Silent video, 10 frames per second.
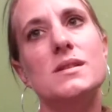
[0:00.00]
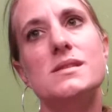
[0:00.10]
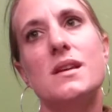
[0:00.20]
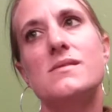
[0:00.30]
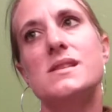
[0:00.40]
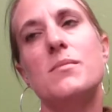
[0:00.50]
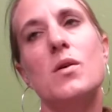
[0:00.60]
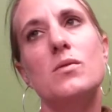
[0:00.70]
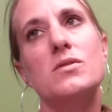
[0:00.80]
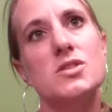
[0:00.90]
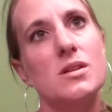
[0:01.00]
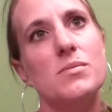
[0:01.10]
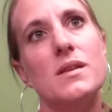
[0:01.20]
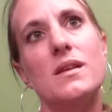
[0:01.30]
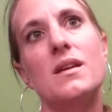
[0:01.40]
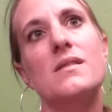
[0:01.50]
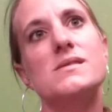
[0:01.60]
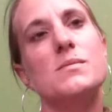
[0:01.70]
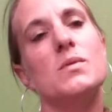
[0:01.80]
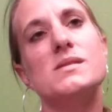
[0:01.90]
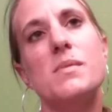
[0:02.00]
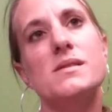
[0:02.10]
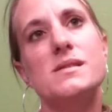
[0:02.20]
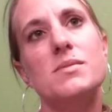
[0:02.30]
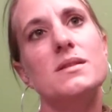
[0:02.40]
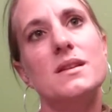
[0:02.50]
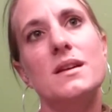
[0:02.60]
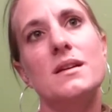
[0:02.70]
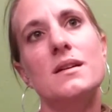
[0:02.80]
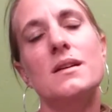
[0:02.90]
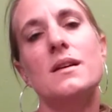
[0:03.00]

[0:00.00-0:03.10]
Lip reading: It gives them ownership, and that gives them responsibility